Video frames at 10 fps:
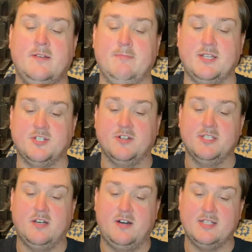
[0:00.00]
Make sure
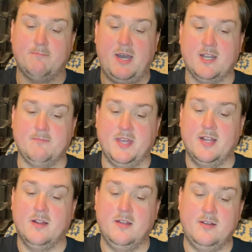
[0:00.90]
it's all at the bottom
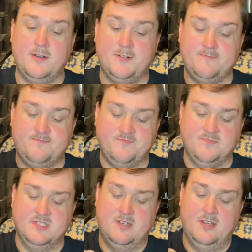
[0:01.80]
there.
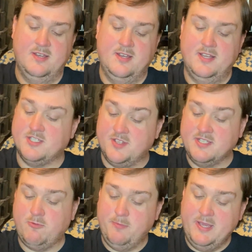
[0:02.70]
So this
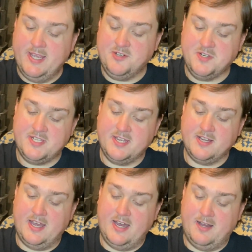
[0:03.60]
would be
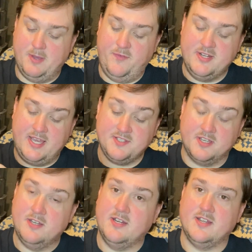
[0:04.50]
interesting if it tastes
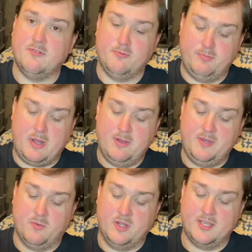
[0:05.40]
good. It would probably be
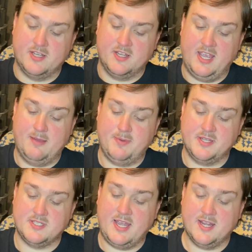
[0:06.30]
a really good camping
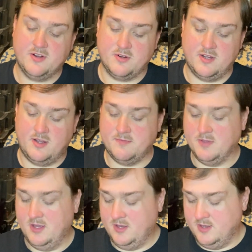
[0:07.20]
snack or a,
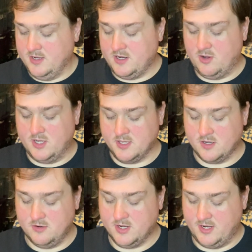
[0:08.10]
you know,
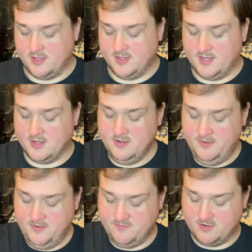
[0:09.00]
on-the-go kind of thing
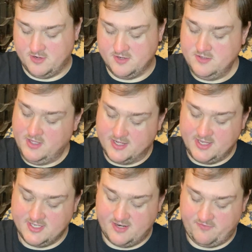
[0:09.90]
for, like they
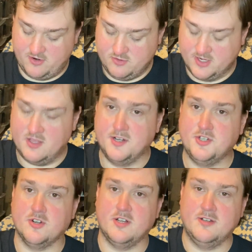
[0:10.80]
said, for a quick
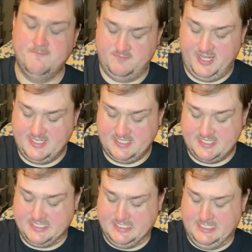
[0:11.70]
lunch or a light snack.